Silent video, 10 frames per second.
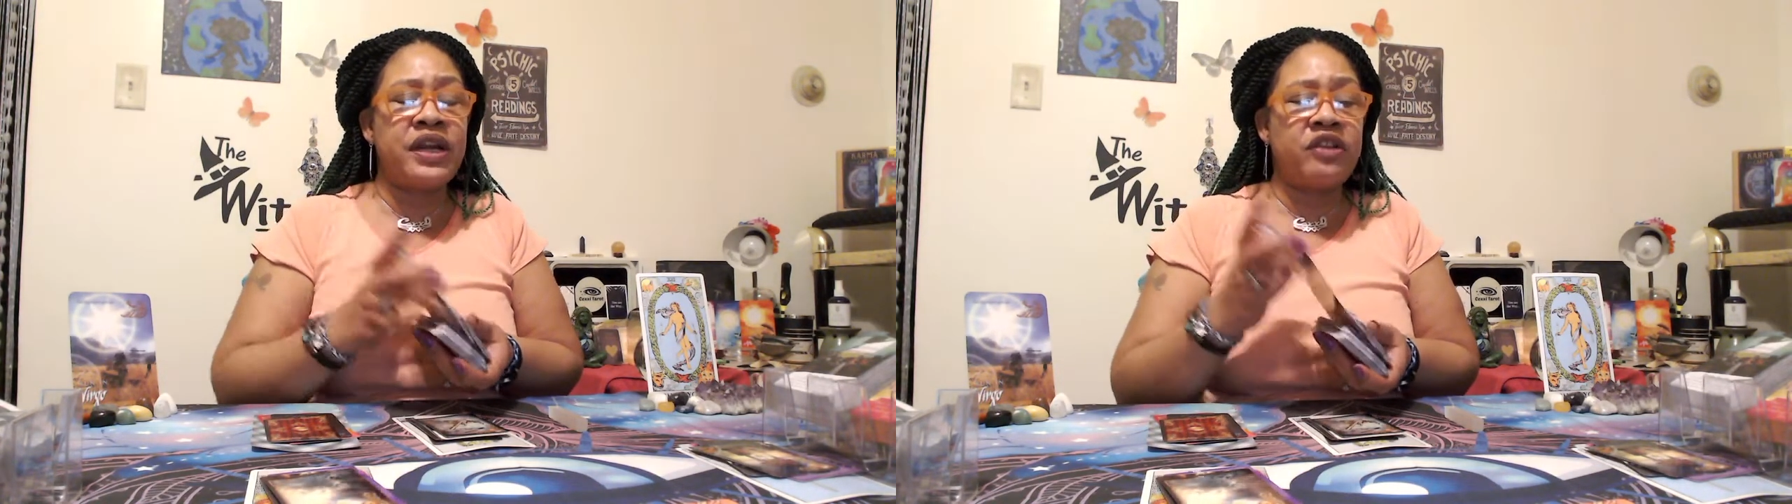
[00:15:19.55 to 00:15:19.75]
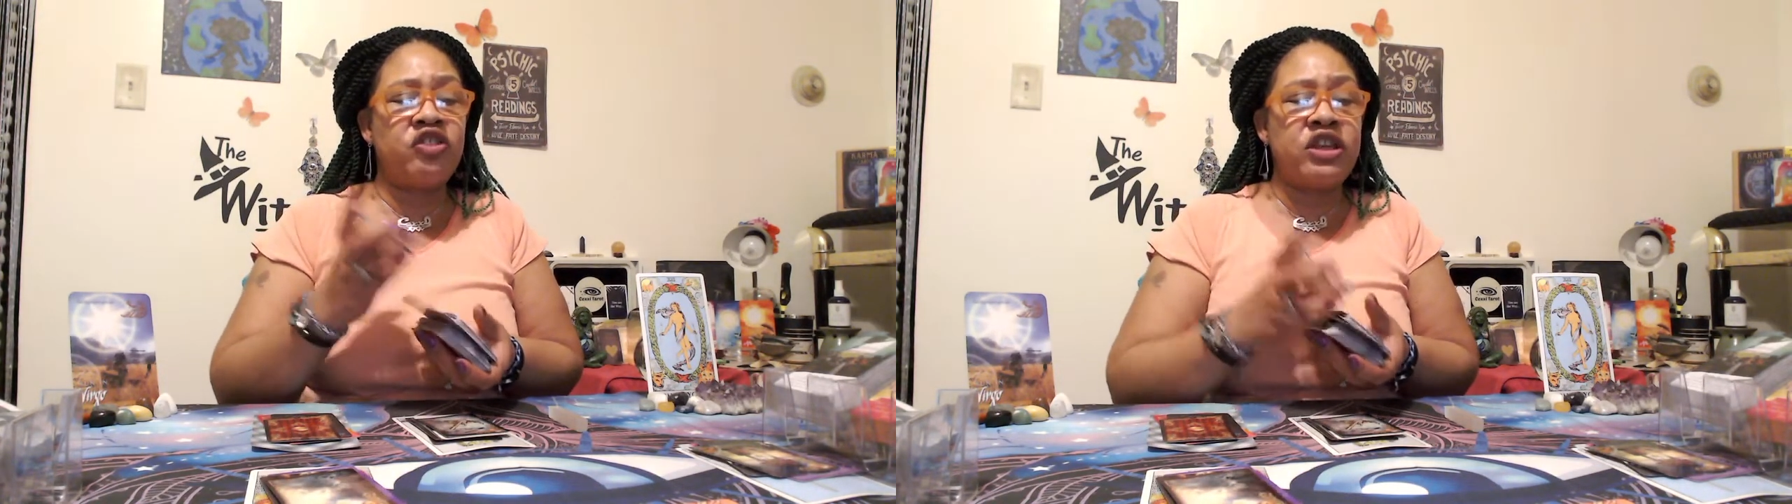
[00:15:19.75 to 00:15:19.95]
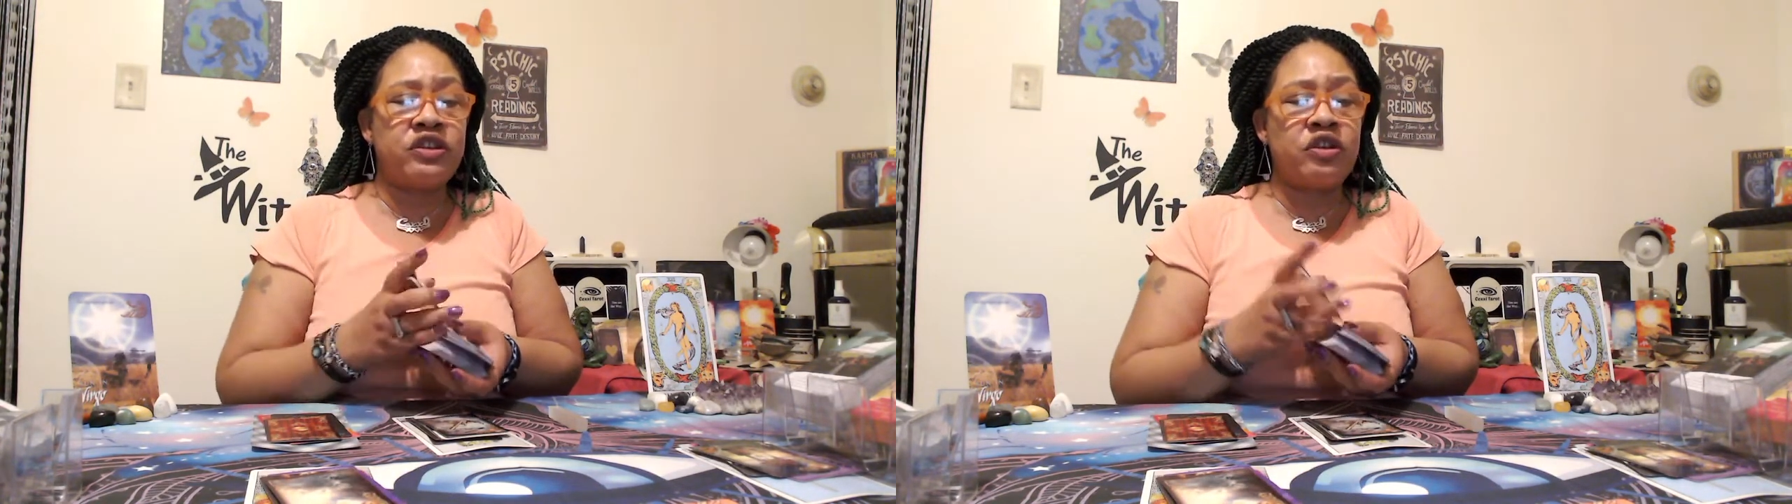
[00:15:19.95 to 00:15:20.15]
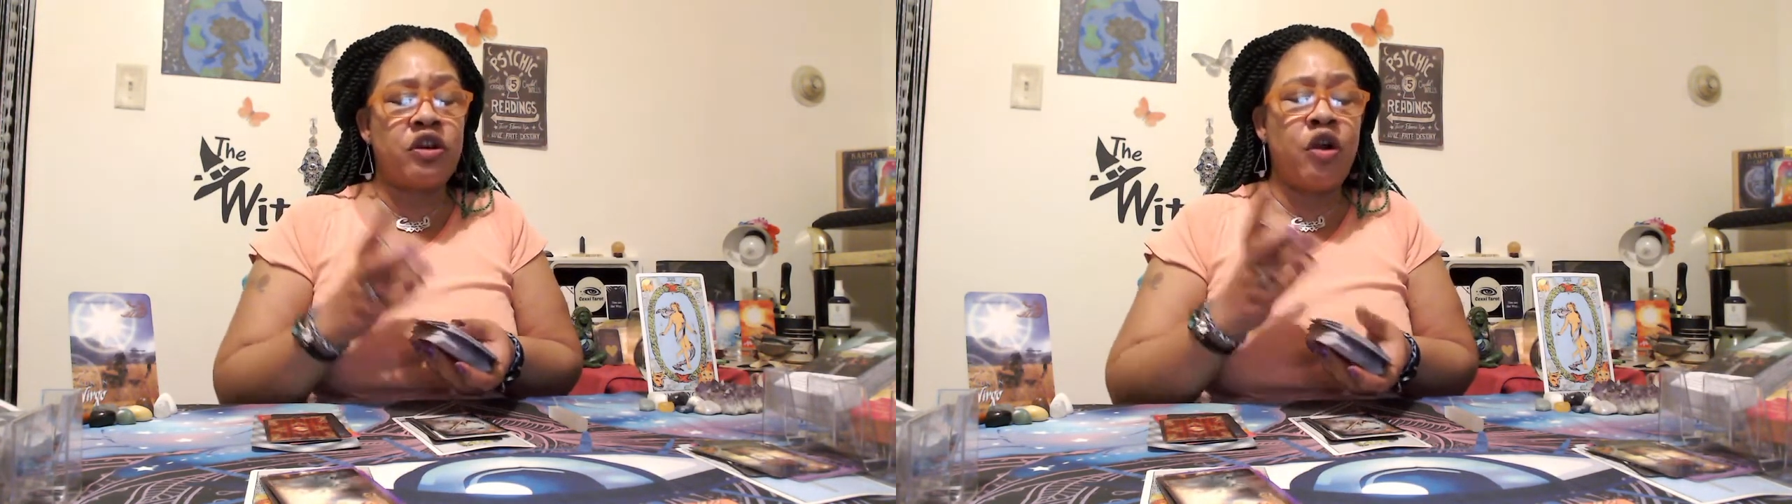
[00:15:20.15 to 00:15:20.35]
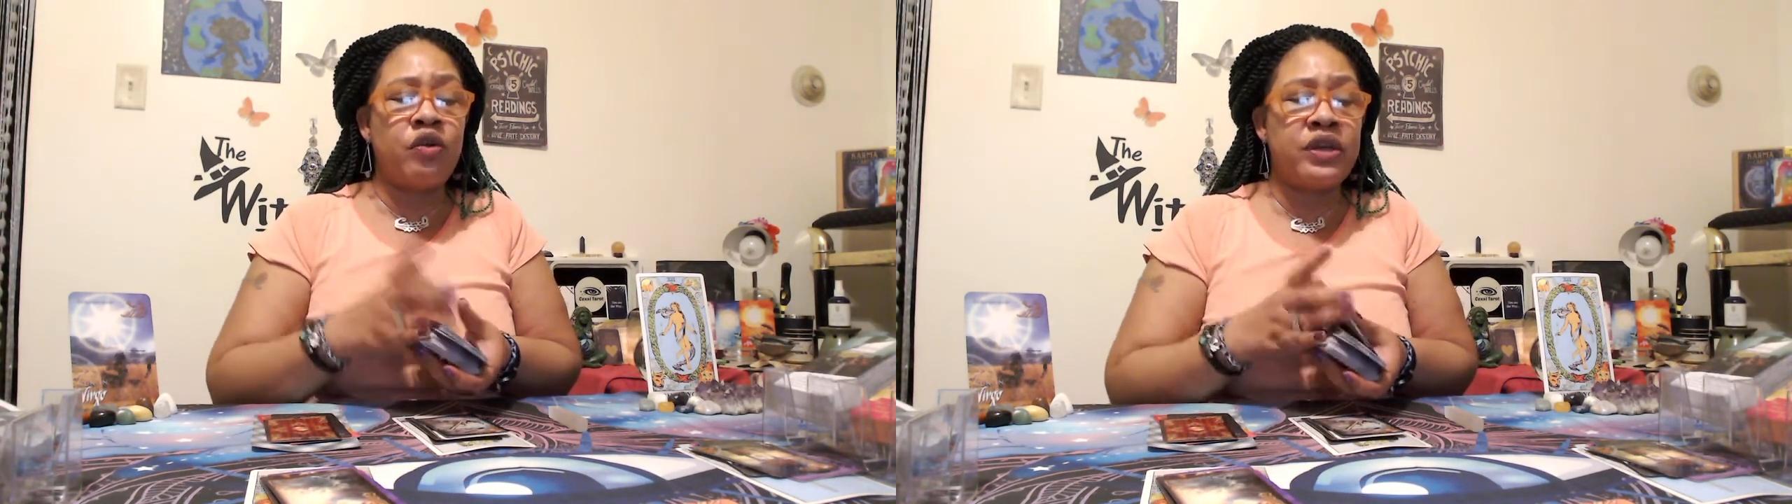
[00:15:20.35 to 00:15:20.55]
She's a
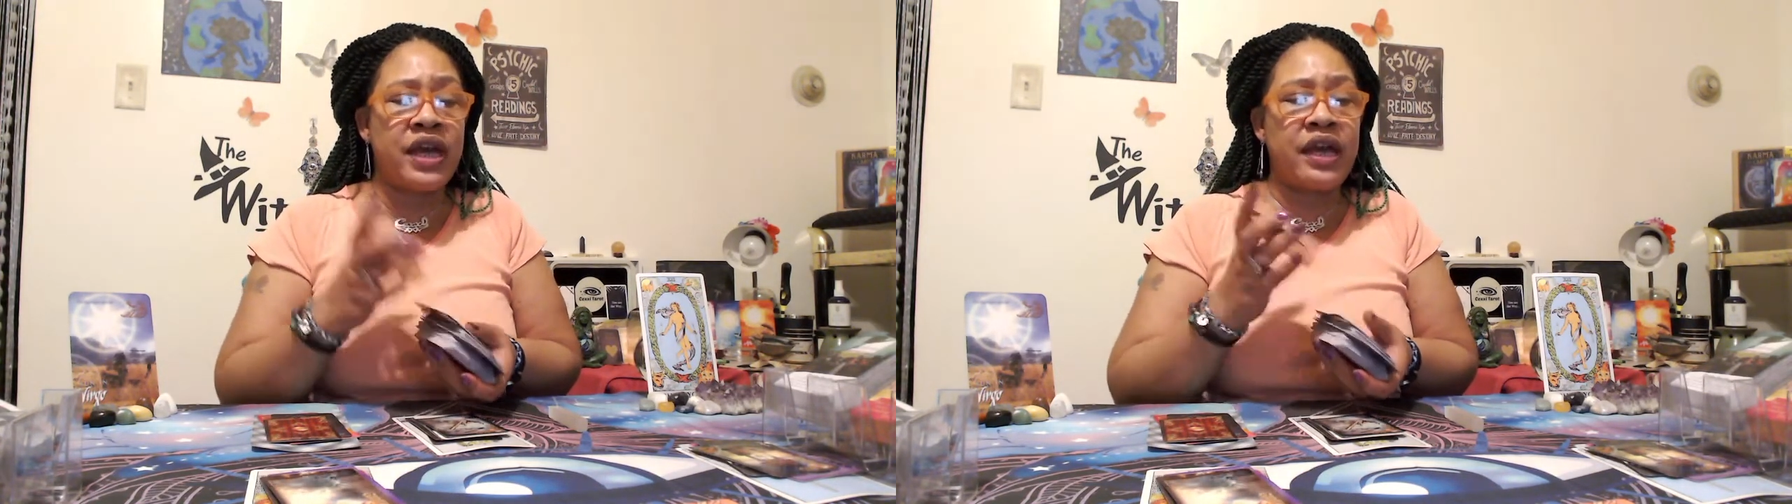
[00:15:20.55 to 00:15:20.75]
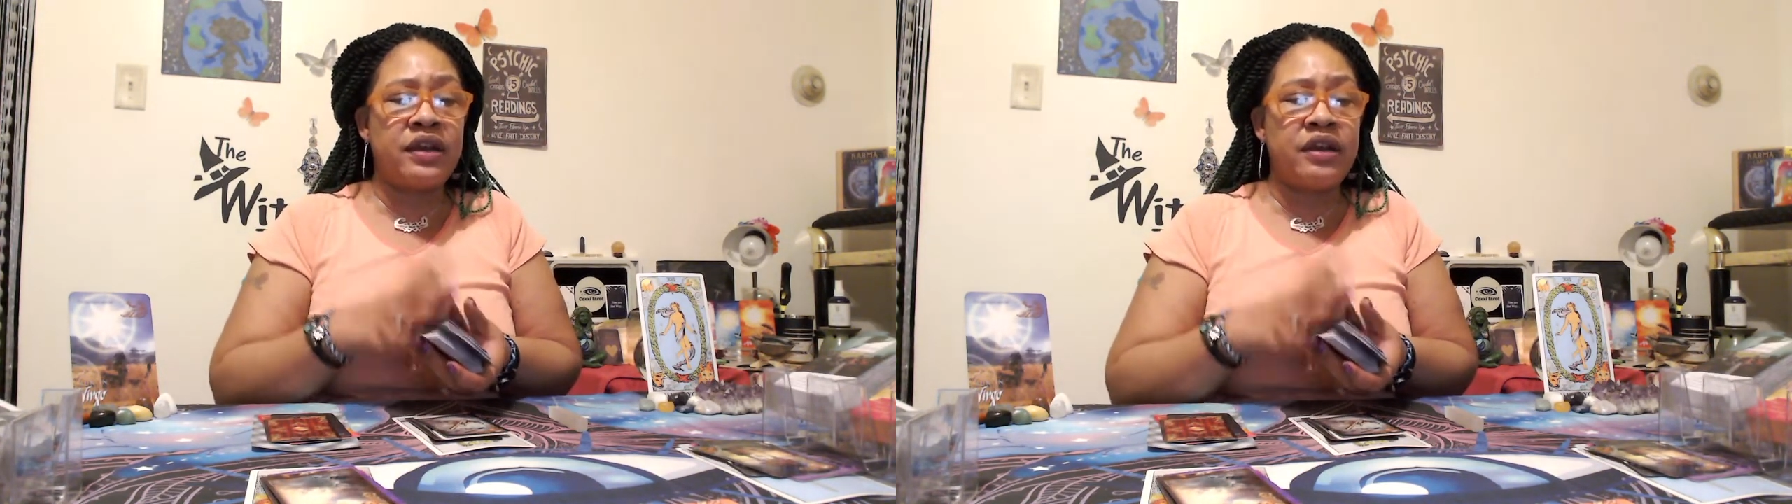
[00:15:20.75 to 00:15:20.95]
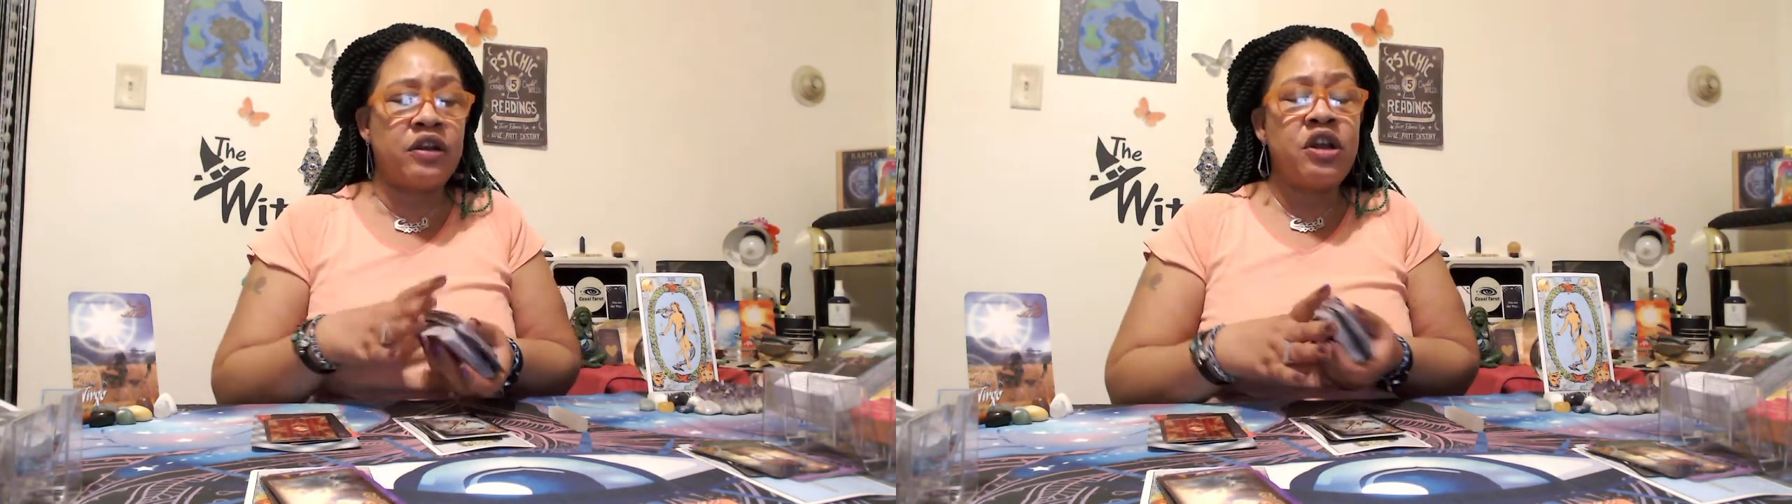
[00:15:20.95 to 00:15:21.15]
go-getter.